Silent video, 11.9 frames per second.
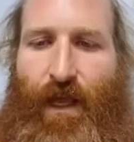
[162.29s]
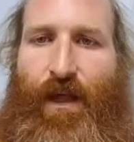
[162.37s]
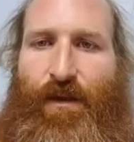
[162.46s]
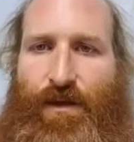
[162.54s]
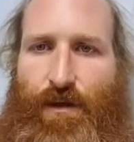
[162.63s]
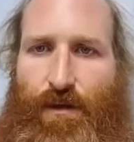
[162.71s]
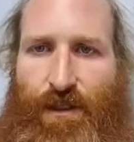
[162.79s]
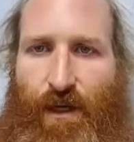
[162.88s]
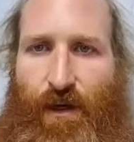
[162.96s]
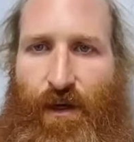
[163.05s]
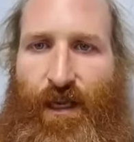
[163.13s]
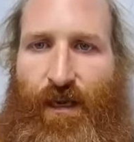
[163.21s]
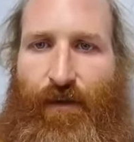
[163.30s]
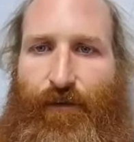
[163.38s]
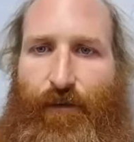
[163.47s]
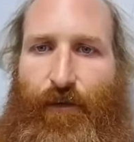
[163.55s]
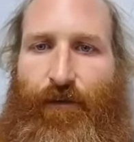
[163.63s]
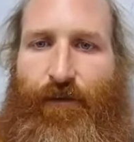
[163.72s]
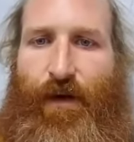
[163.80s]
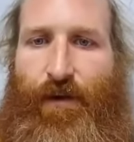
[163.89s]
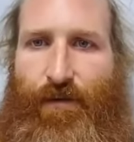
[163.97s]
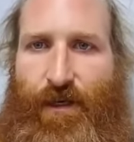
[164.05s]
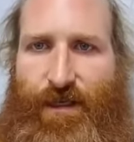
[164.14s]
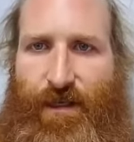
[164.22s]
There's also a link for a
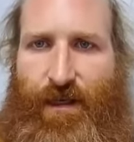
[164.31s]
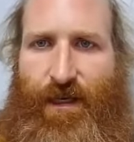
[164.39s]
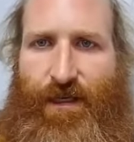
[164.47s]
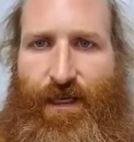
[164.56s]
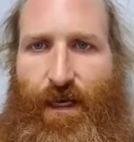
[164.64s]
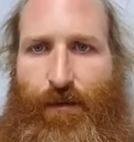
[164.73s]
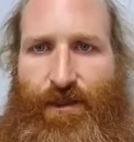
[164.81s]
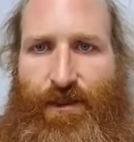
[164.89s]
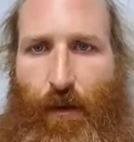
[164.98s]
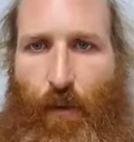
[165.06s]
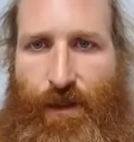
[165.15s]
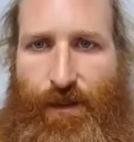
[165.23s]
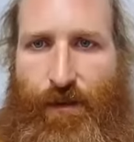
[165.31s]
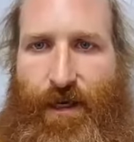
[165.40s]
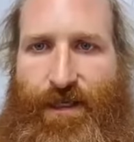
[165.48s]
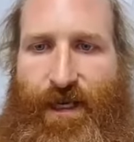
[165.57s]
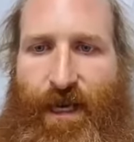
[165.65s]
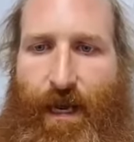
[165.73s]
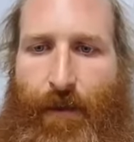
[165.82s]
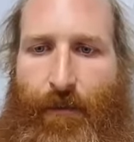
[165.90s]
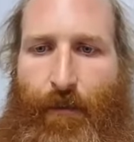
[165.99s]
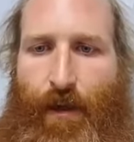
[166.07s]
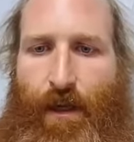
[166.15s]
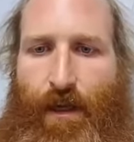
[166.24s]
fundraiser that I set up to help winterize camp.
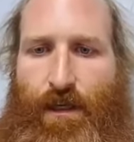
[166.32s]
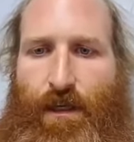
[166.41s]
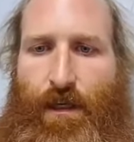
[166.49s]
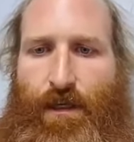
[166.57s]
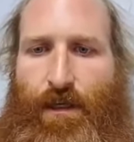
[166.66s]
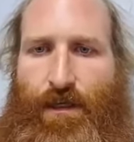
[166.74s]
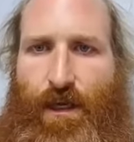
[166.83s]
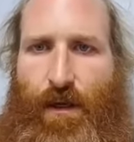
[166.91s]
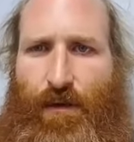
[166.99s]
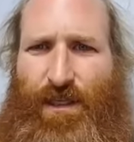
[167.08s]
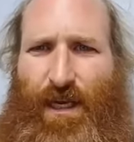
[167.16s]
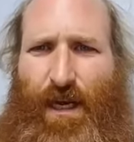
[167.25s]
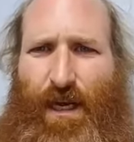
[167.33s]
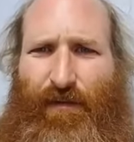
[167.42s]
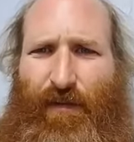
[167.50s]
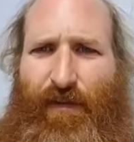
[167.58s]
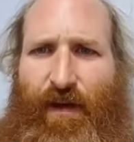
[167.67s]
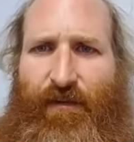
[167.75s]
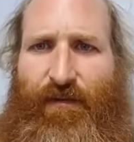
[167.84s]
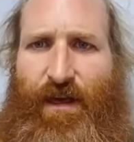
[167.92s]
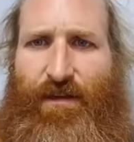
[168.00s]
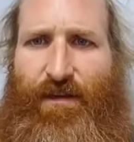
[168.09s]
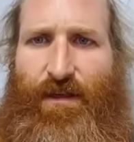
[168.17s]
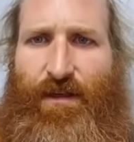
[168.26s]
It was set up for
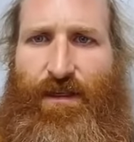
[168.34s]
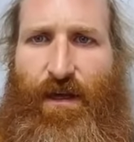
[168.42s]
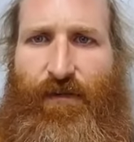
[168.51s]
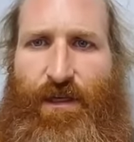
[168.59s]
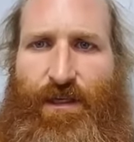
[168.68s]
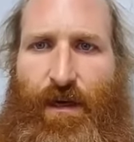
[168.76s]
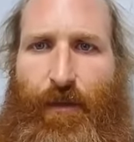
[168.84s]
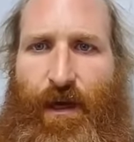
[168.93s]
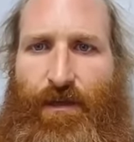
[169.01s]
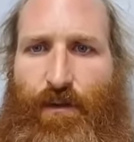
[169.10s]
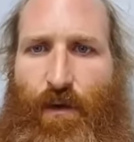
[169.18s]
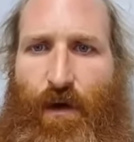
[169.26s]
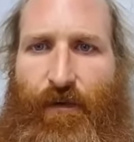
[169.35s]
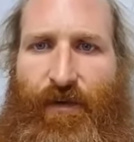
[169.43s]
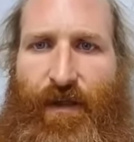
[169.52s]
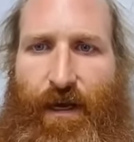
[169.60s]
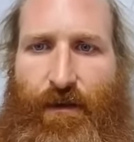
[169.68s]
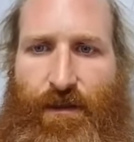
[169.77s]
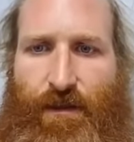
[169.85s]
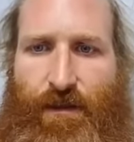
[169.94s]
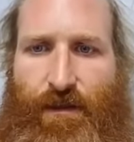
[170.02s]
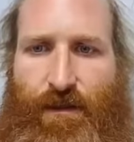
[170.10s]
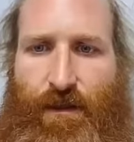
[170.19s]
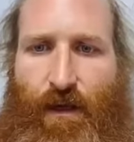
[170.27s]
5,000, so far it's at about 12,000.
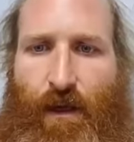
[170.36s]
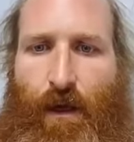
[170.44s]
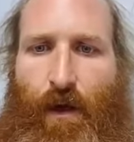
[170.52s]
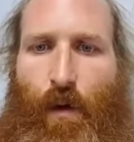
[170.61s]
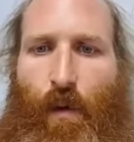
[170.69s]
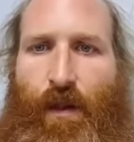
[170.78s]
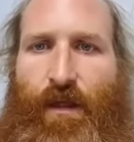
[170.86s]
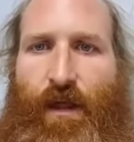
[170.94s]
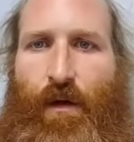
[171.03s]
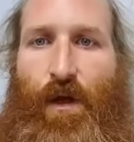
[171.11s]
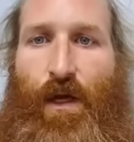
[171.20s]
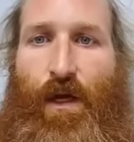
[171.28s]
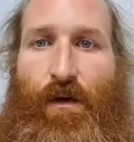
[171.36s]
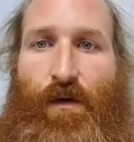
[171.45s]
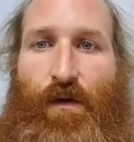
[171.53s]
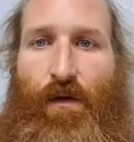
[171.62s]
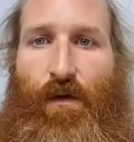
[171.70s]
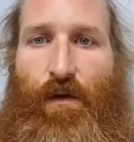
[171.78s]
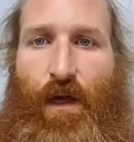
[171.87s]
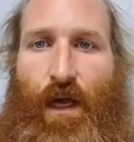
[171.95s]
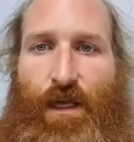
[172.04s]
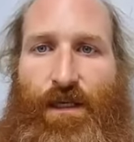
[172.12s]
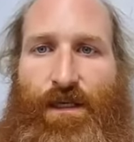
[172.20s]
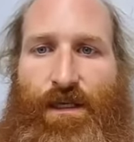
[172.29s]
One thing we're gonna do
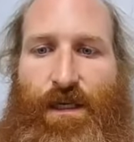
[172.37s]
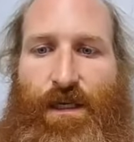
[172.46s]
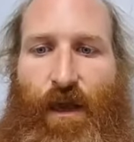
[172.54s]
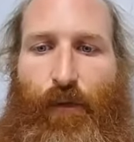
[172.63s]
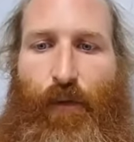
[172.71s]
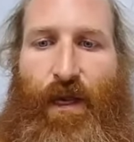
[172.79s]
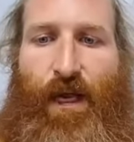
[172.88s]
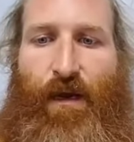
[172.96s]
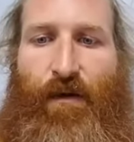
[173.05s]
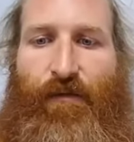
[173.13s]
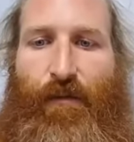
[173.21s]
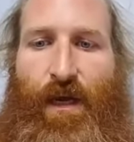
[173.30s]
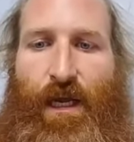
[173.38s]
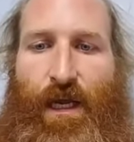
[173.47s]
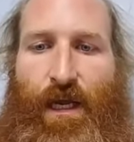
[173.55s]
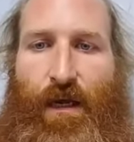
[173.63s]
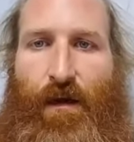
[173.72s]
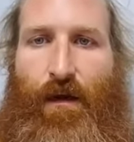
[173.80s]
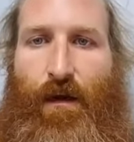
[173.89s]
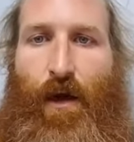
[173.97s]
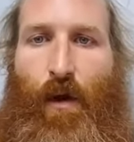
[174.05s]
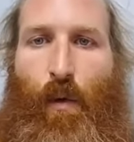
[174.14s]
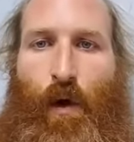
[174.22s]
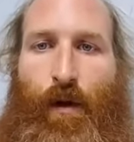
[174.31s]
is, if we get enough money in,
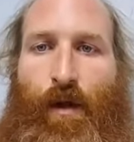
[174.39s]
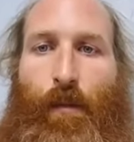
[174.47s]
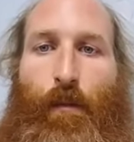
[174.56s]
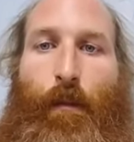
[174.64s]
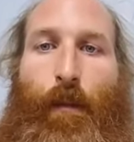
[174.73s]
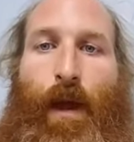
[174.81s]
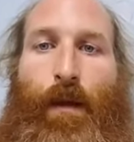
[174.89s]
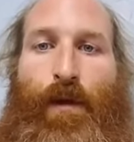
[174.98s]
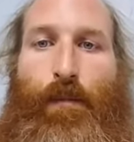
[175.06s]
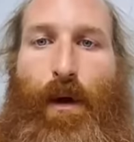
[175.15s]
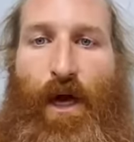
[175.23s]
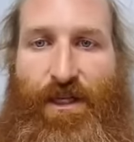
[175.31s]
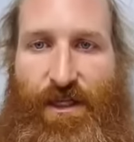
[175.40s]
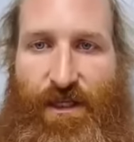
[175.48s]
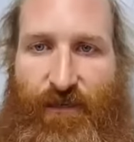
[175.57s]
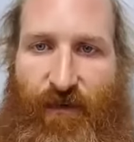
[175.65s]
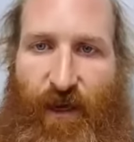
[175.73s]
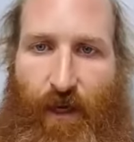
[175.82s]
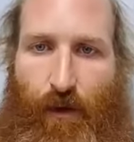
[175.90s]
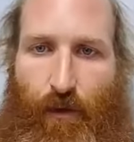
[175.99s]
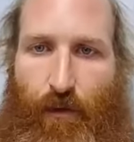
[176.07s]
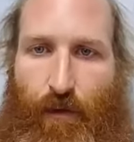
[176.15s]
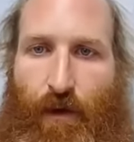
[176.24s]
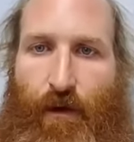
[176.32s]
we can maybe purchase a
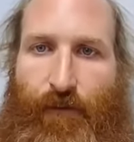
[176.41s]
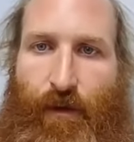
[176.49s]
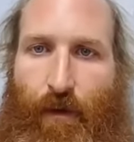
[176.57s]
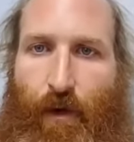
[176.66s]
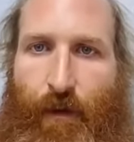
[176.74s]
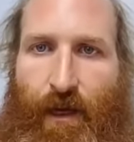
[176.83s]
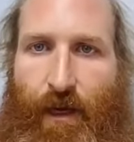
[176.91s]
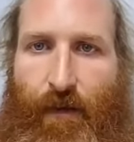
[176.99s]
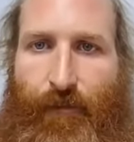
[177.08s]
vehicle for the women.